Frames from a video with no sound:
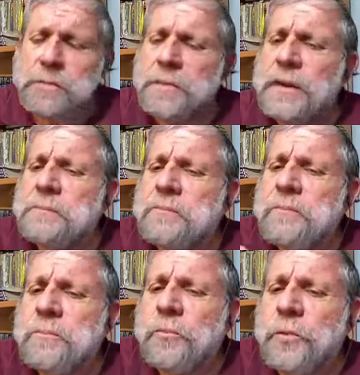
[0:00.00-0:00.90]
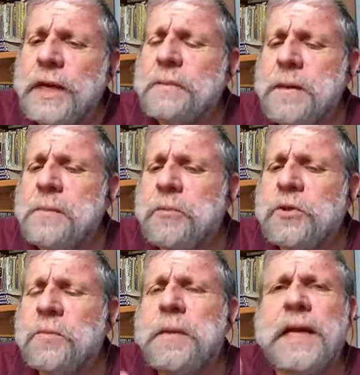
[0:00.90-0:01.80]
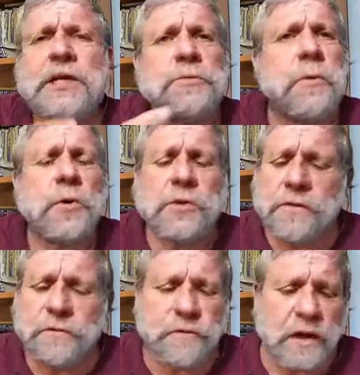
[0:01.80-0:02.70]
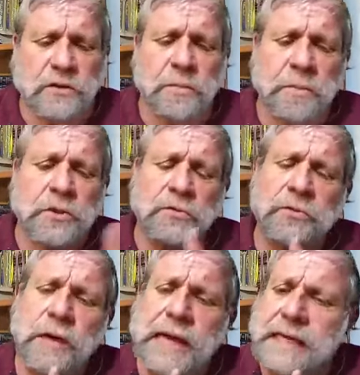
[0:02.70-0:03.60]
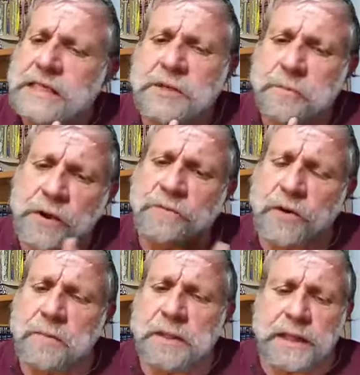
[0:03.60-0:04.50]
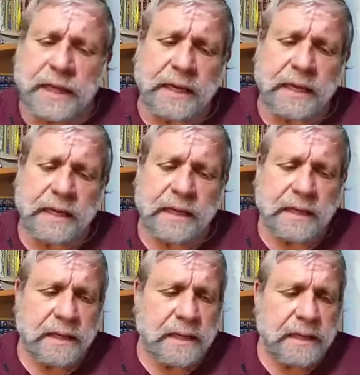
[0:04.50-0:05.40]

to be weak people to be exposed and vulnerable to an easy prey for Amalek,